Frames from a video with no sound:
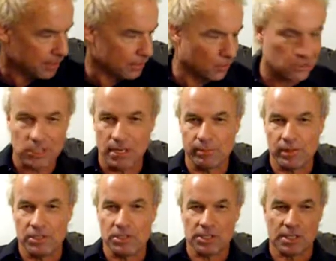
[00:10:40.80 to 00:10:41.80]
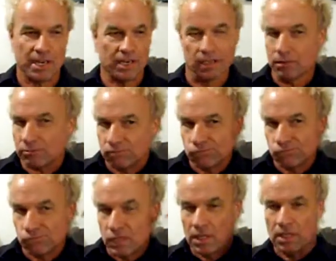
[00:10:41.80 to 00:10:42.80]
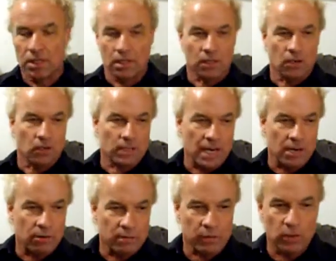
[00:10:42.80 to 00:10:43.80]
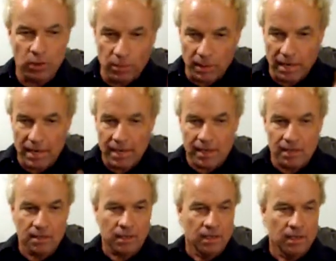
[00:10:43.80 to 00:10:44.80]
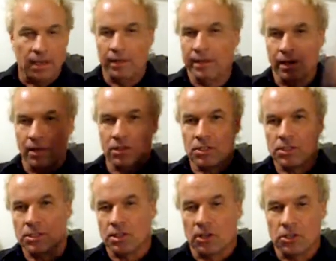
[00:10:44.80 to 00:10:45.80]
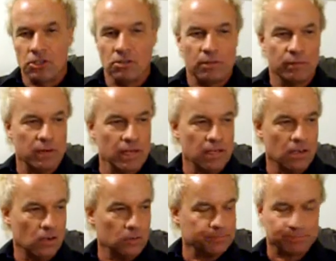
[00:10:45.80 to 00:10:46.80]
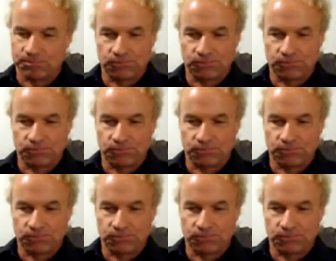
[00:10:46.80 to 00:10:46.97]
dinner or something, just kind of, you know, kind of review it in my head, and then I'll shoot the video,